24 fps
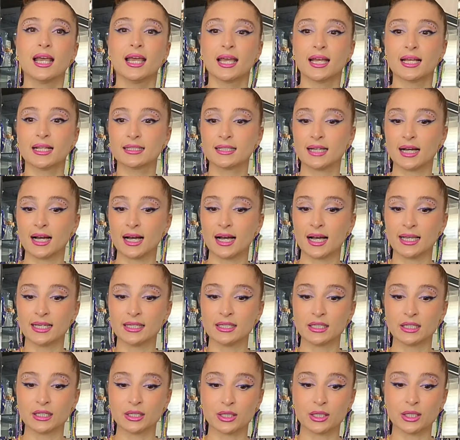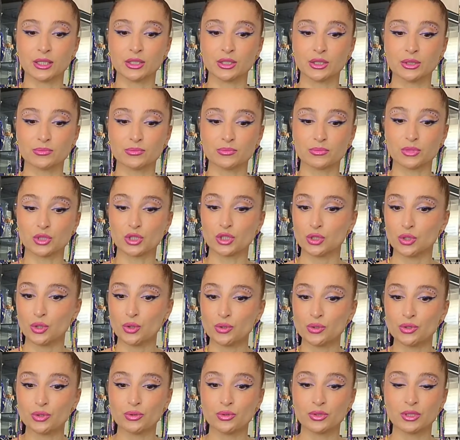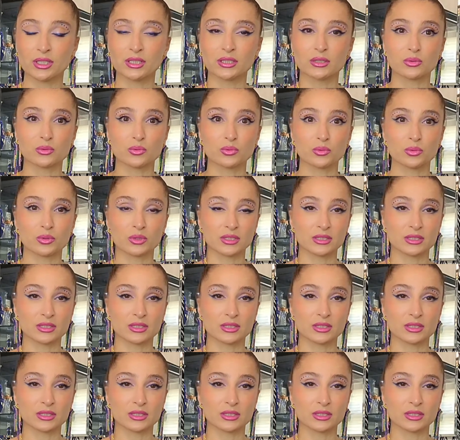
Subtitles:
and I show you in